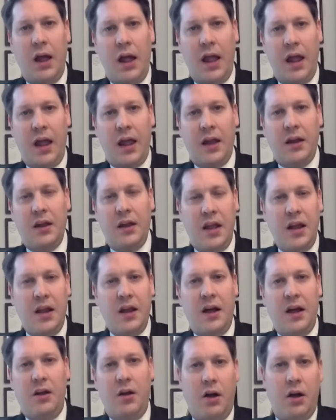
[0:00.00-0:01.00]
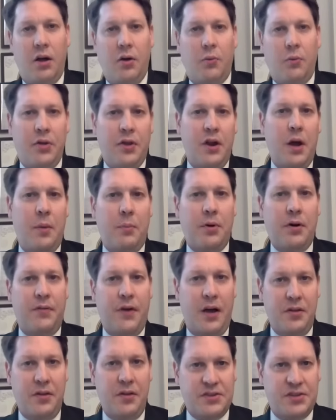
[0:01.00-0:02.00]
And it, along with a number of
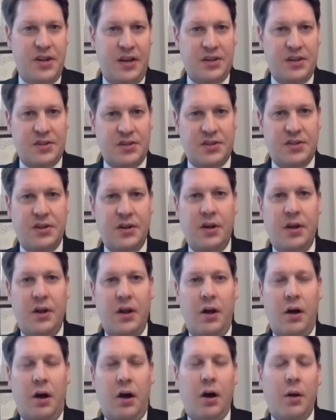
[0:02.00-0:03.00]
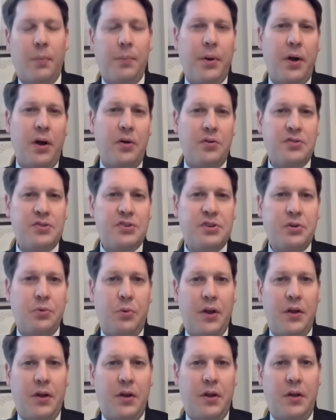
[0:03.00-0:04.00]
other states, are opposed to
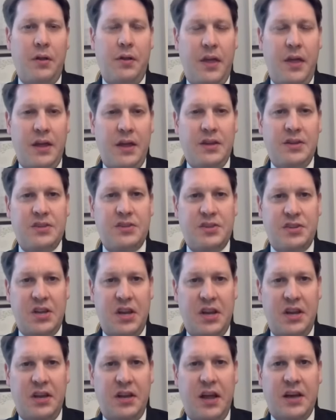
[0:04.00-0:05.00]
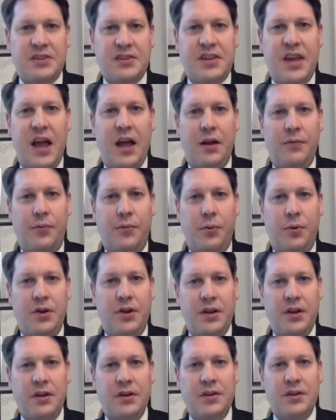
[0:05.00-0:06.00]
what they see as
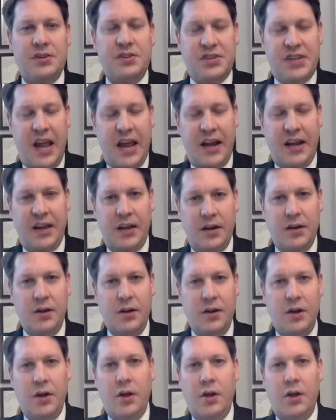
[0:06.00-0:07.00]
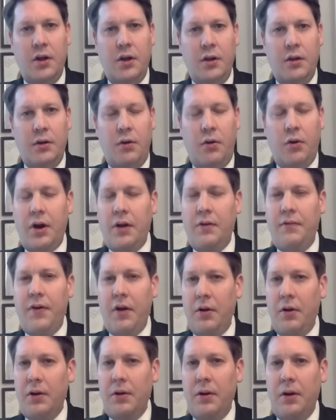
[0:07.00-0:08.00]
California setting, or at a
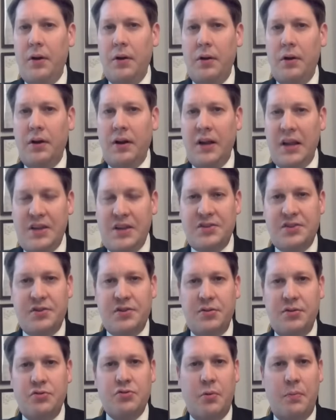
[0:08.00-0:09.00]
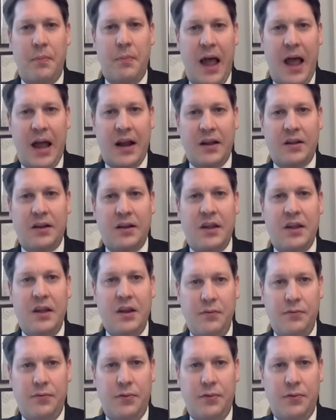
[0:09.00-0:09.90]
very least, dramatically